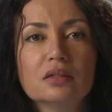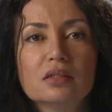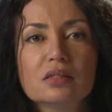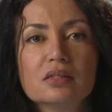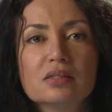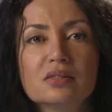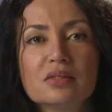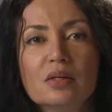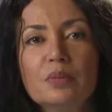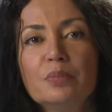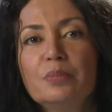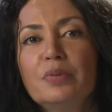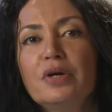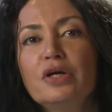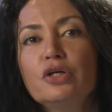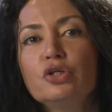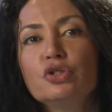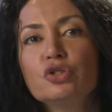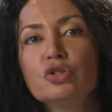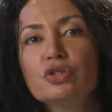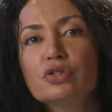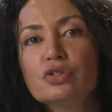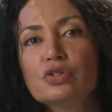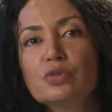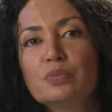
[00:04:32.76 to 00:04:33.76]
Some
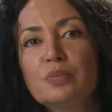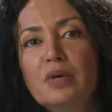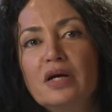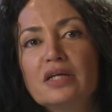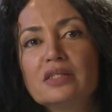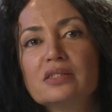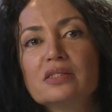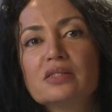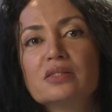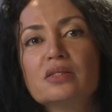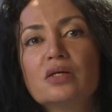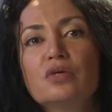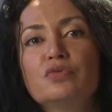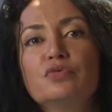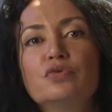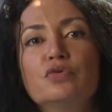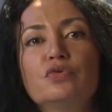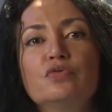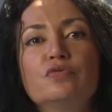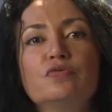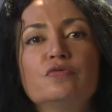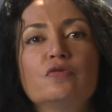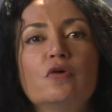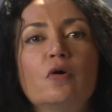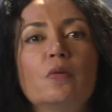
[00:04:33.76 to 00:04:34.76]
patients might suffer
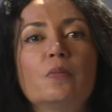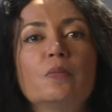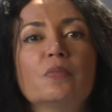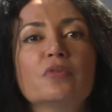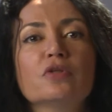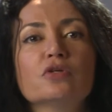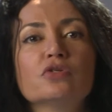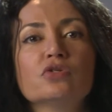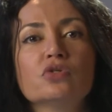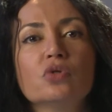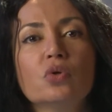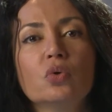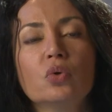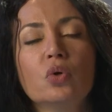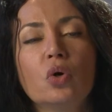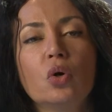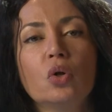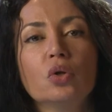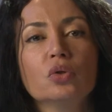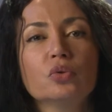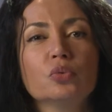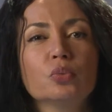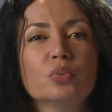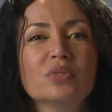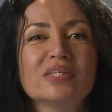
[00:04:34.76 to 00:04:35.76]
from the
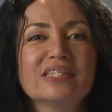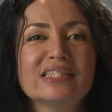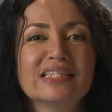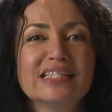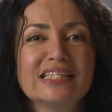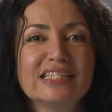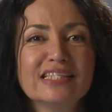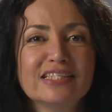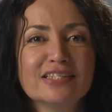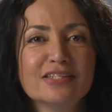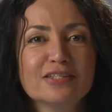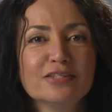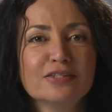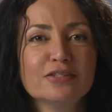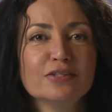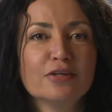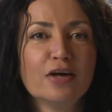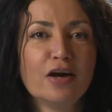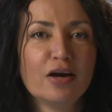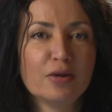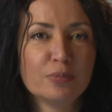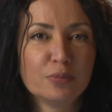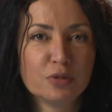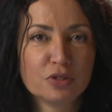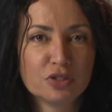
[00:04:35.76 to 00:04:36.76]
so-called resistant
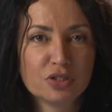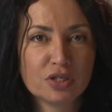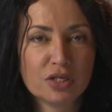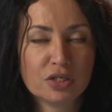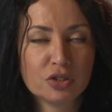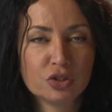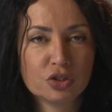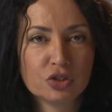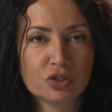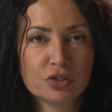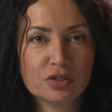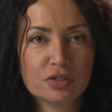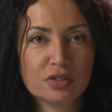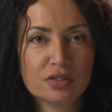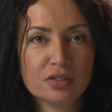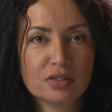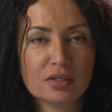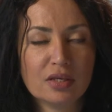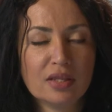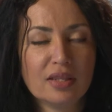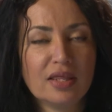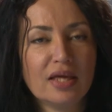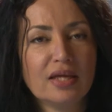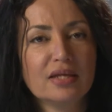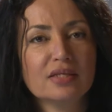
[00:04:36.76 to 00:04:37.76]
hypertension.
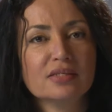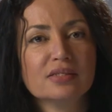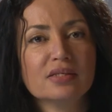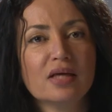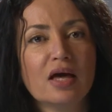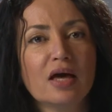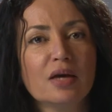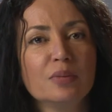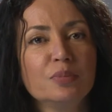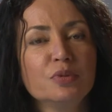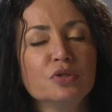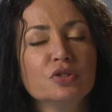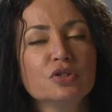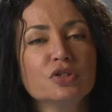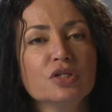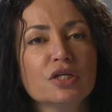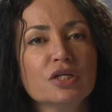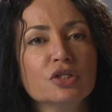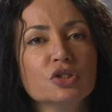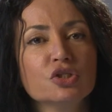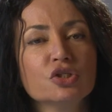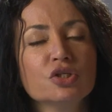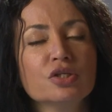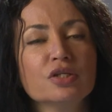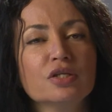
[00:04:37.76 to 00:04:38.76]
That is
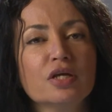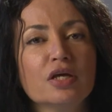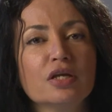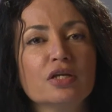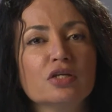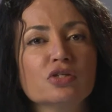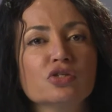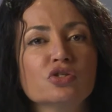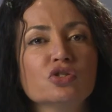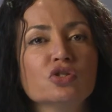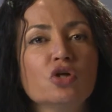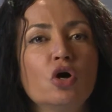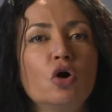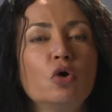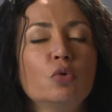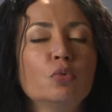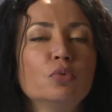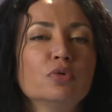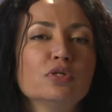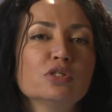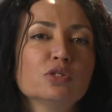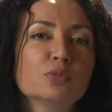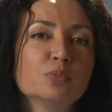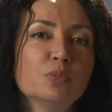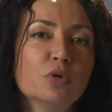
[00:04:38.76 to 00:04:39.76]
hypertension that is not
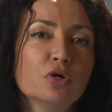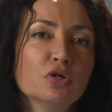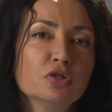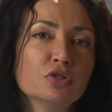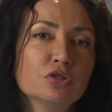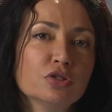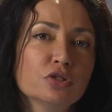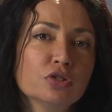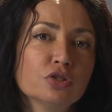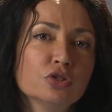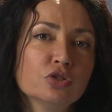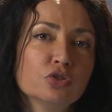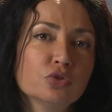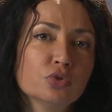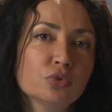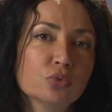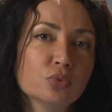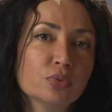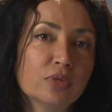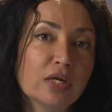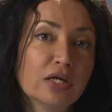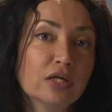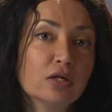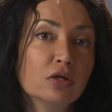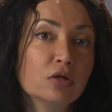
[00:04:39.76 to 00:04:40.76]
responding to
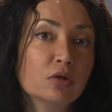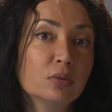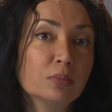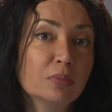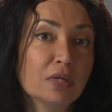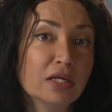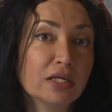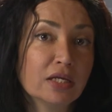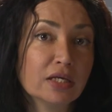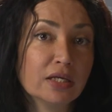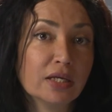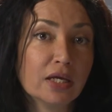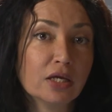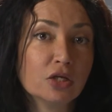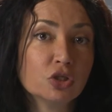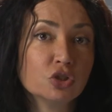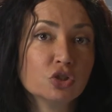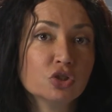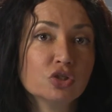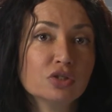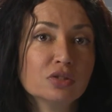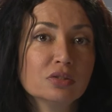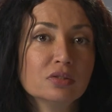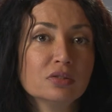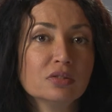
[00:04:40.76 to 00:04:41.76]
regular
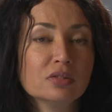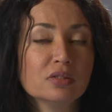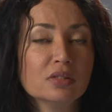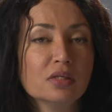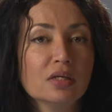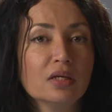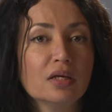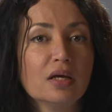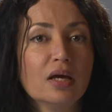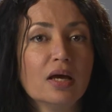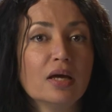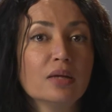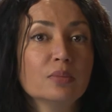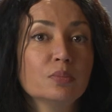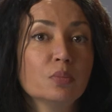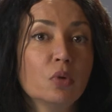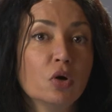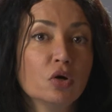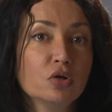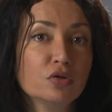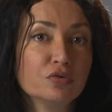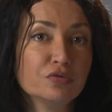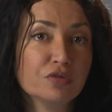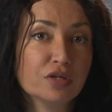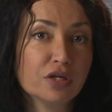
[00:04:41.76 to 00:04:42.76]
medications and
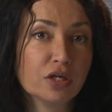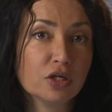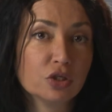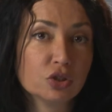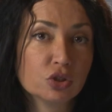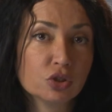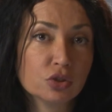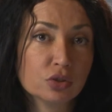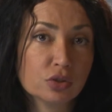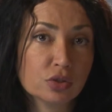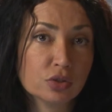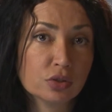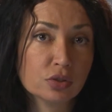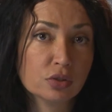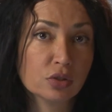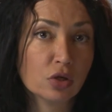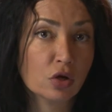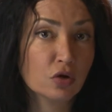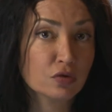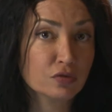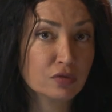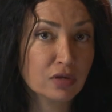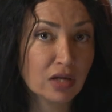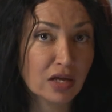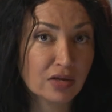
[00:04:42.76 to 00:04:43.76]
modifications
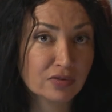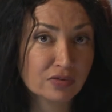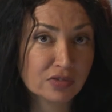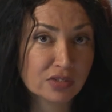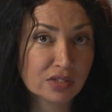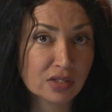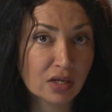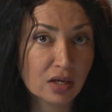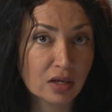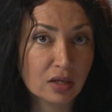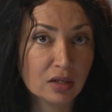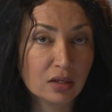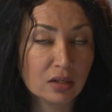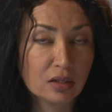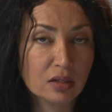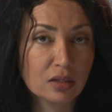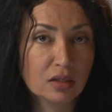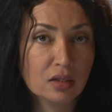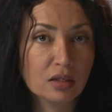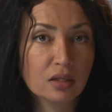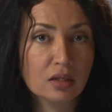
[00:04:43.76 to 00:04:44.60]
of lifestyle.